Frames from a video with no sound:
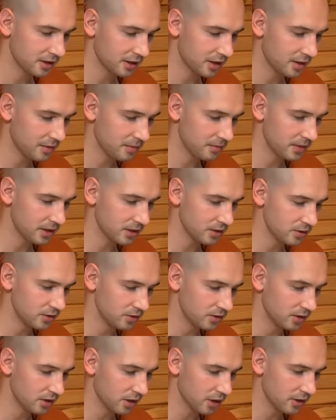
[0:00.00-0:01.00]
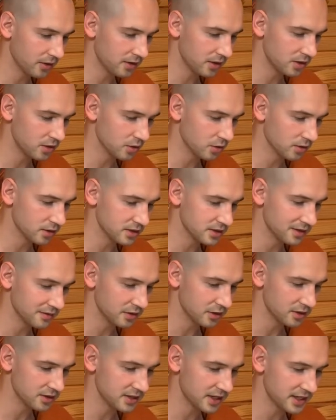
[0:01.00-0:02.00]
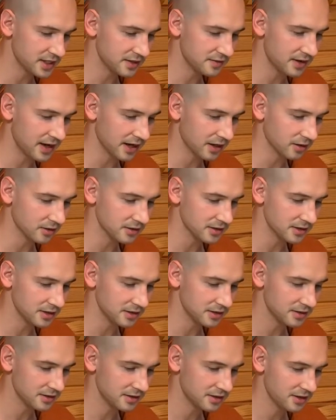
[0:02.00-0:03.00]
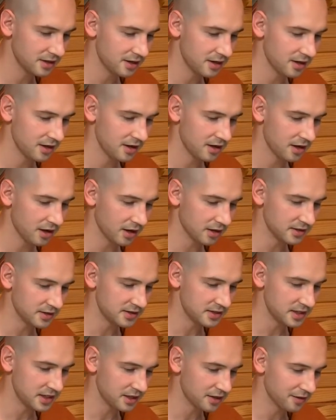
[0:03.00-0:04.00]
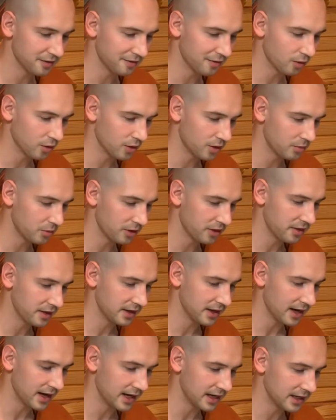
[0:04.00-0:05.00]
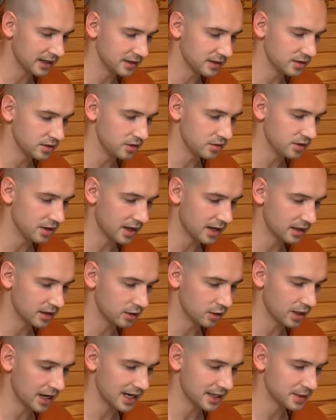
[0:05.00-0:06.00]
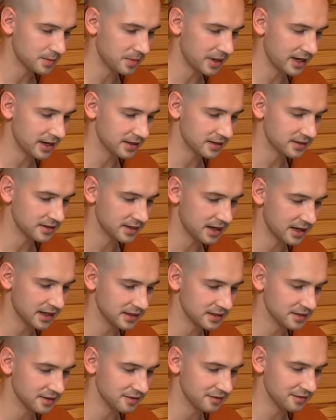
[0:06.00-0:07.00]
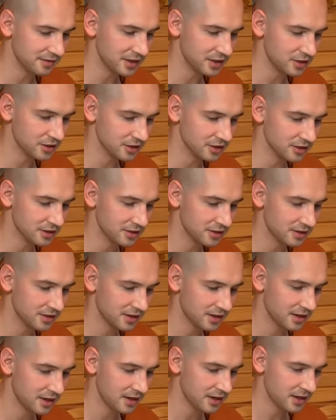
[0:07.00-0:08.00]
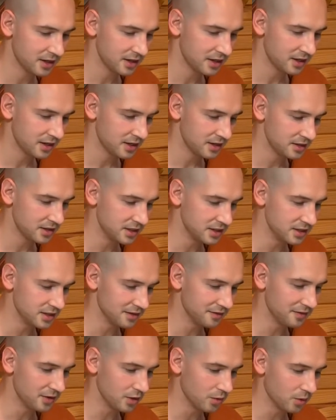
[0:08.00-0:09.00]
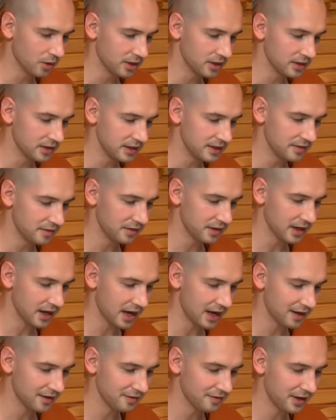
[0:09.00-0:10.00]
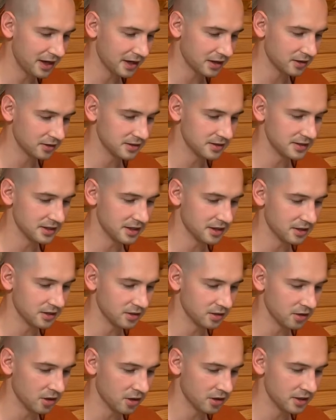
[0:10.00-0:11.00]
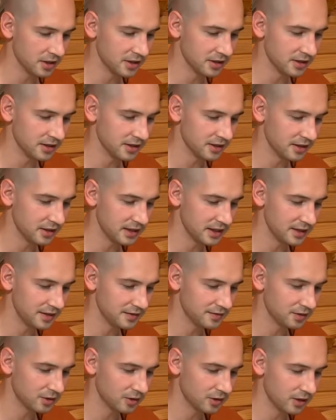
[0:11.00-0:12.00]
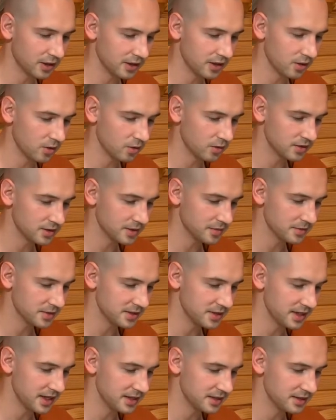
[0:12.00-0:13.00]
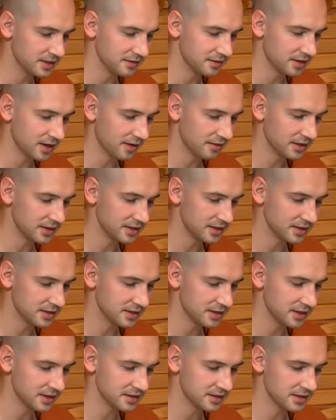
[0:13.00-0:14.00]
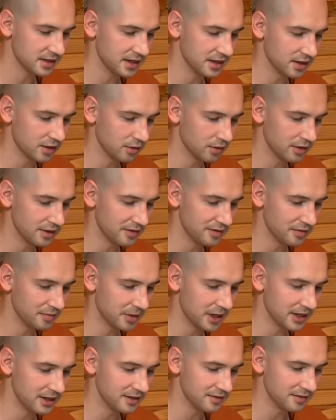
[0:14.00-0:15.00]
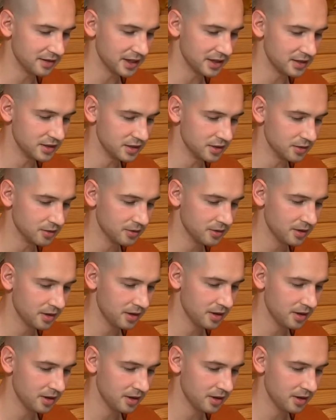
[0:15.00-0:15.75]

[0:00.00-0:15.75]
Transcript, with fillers: Come, bhikkhu, guard the doors of your sense faculties. On seeing a form with the eye, do not grasp at its signs and features. Since if you were to leave the eye faculty unguarded, evil, unwholesome states of covetousness and grief might invade you.